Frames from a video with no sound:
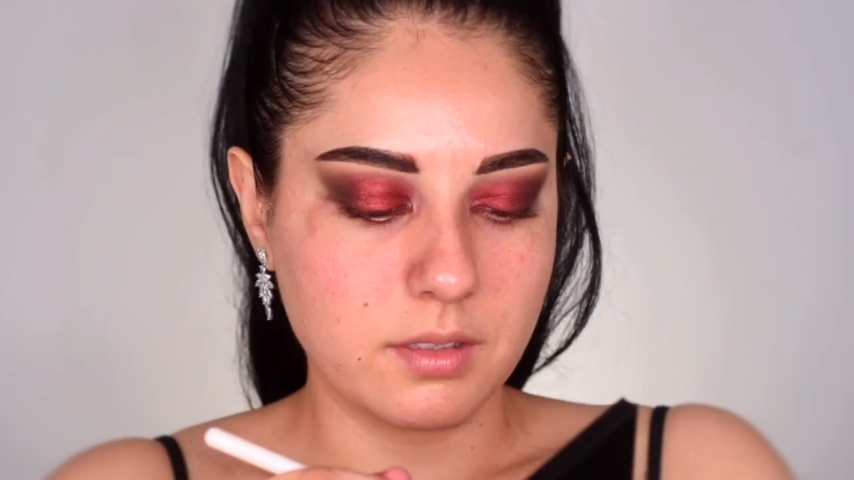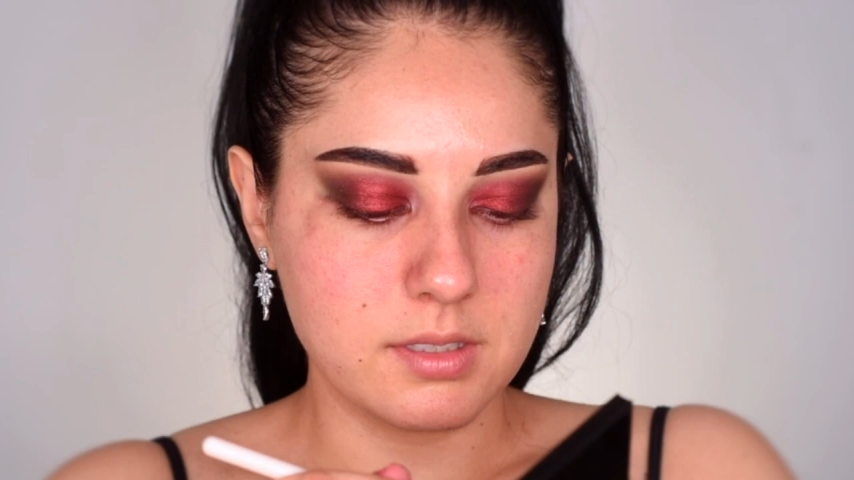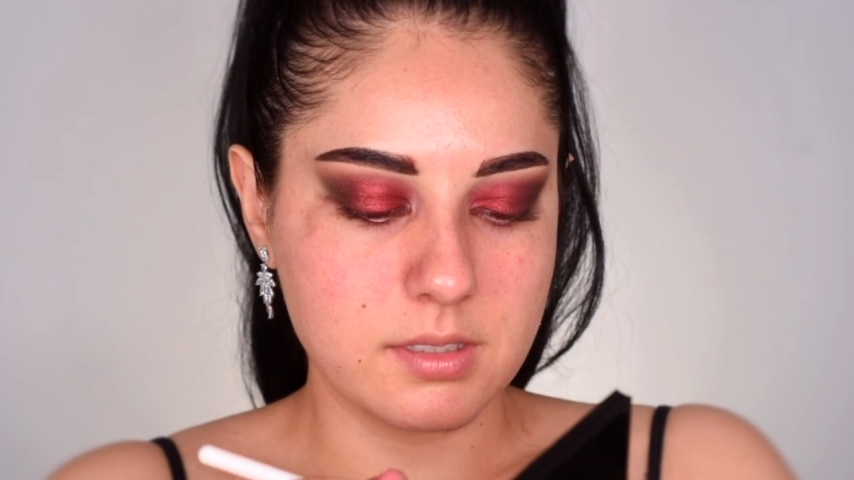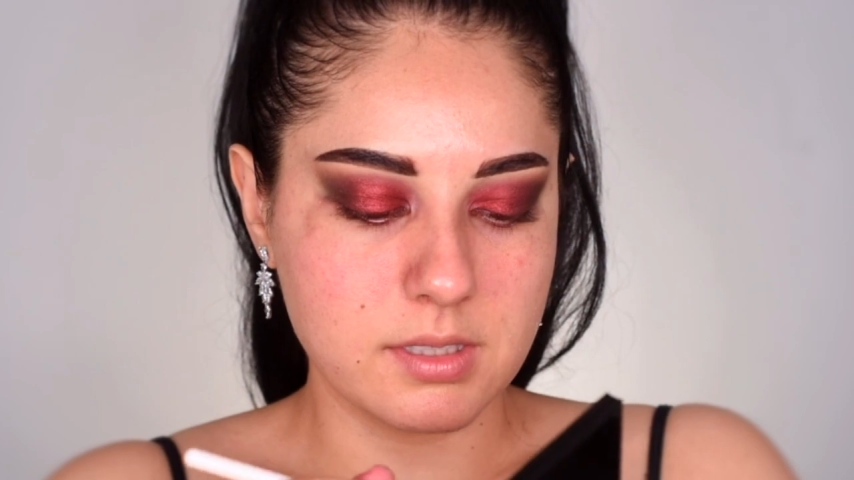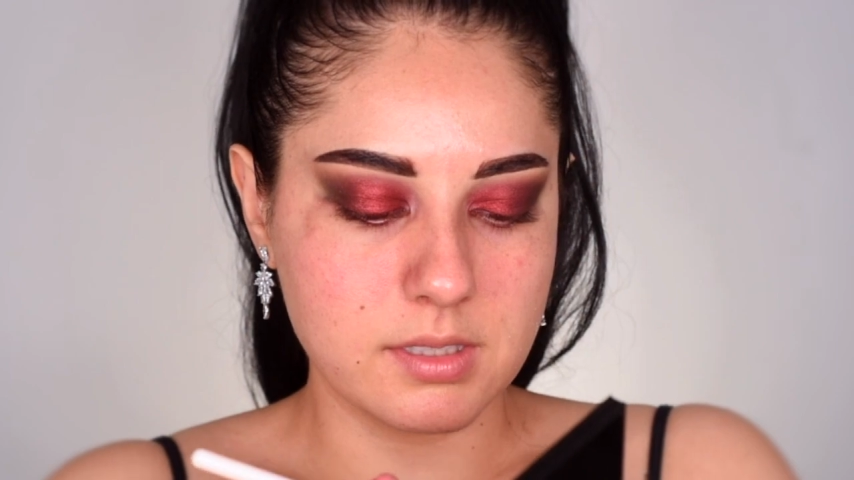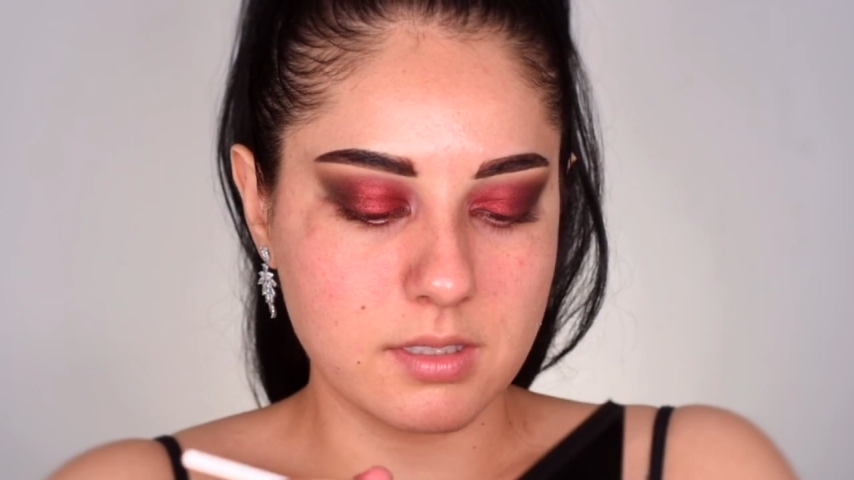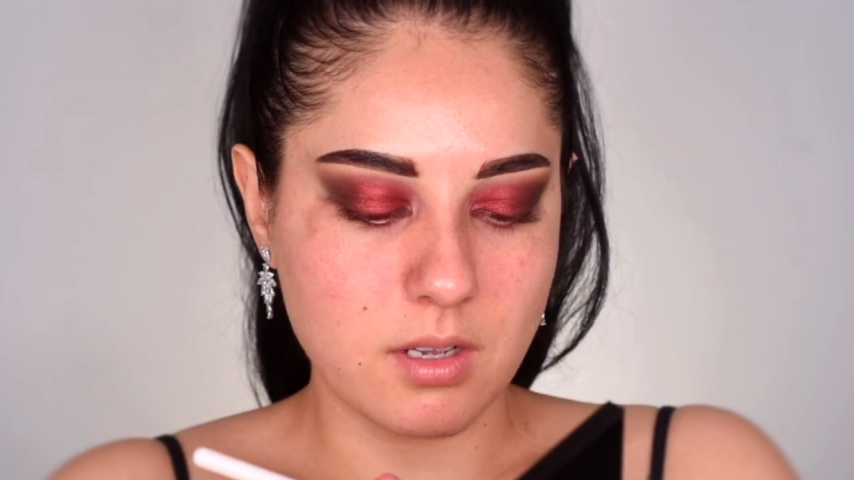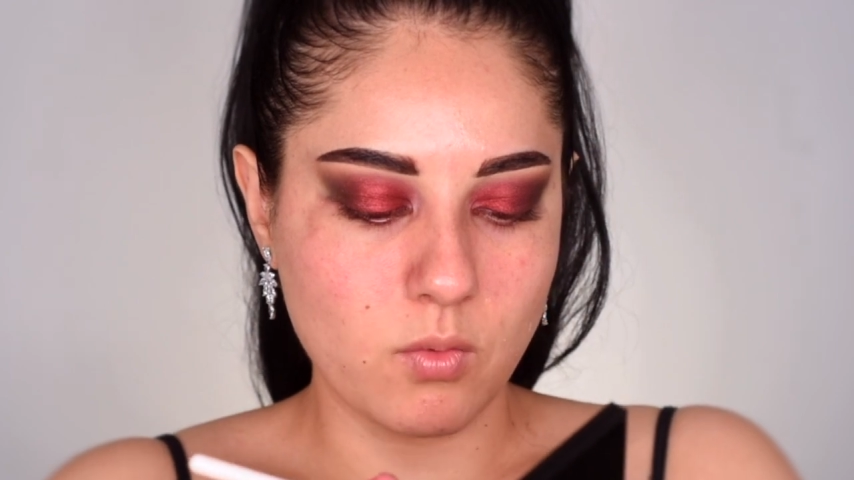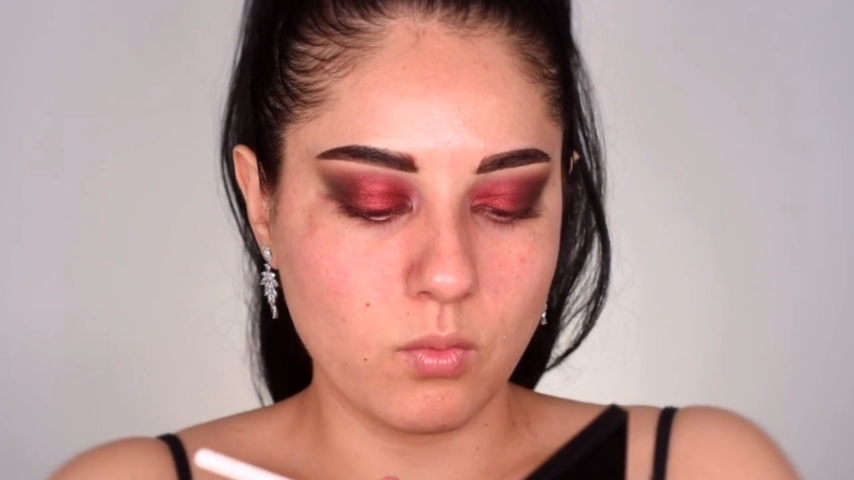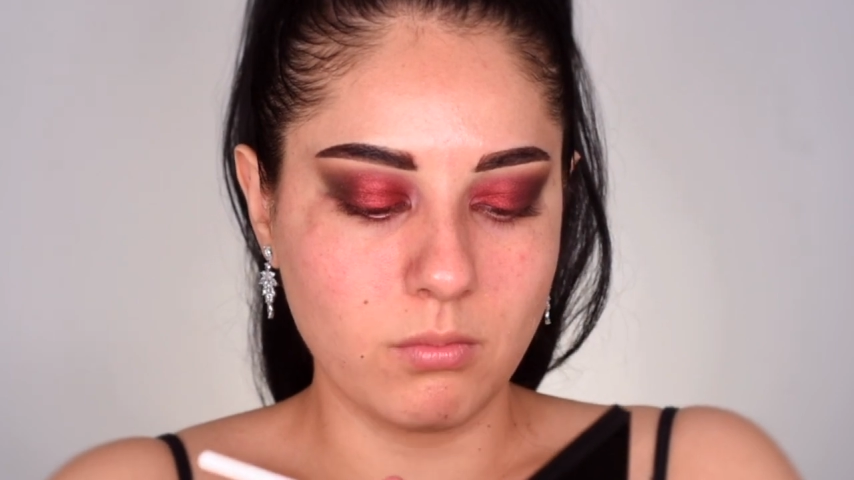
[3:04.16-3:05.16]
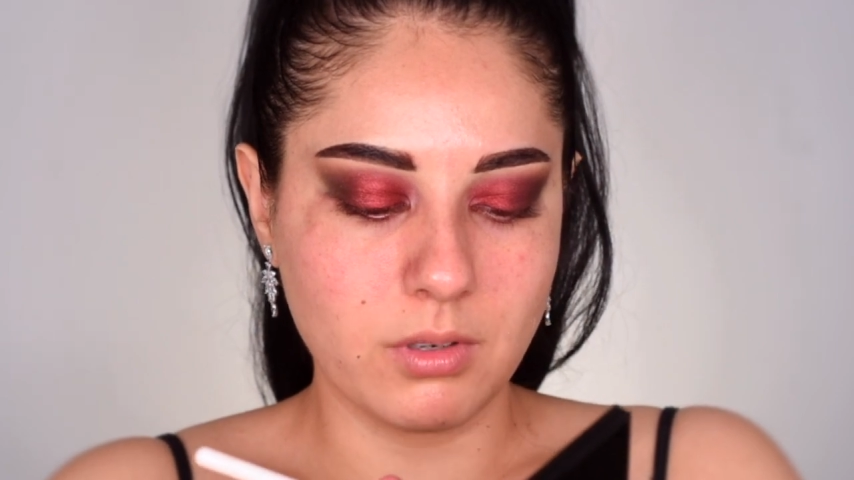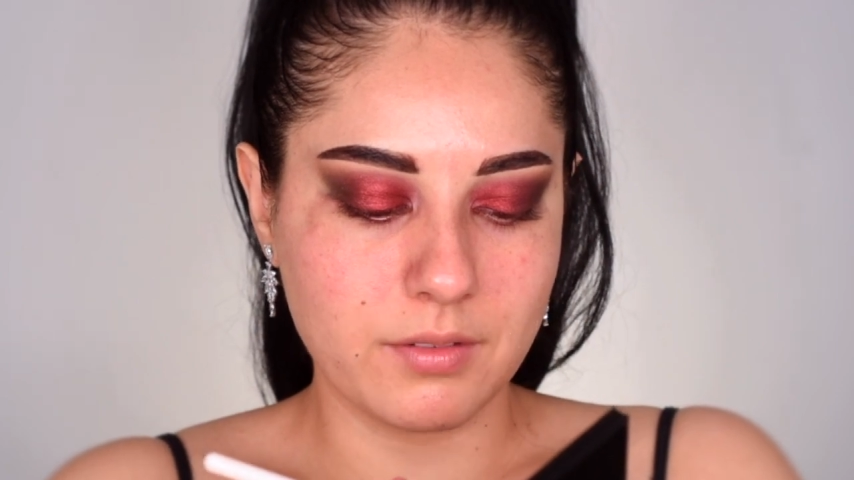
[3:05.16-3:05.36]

This is one